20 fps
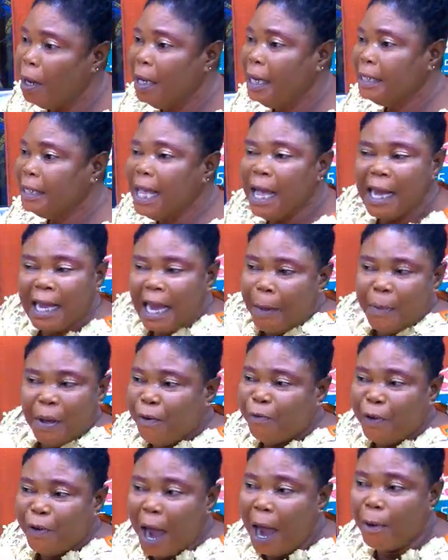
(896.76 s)
Some
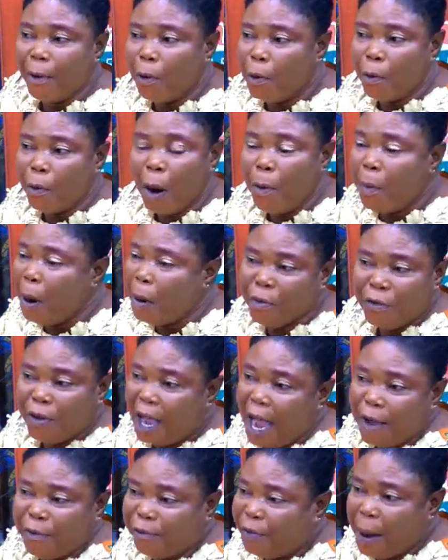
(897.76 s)
coming from what bomb
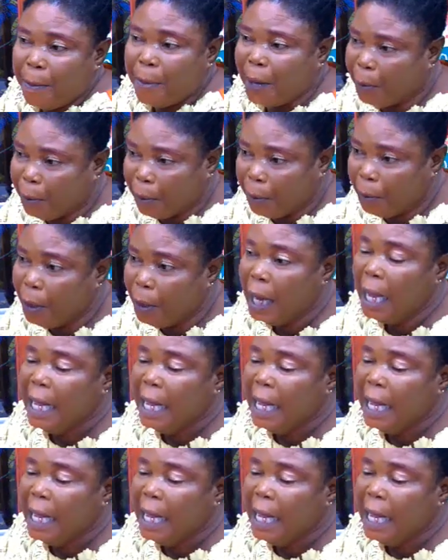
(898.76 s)
ya and family.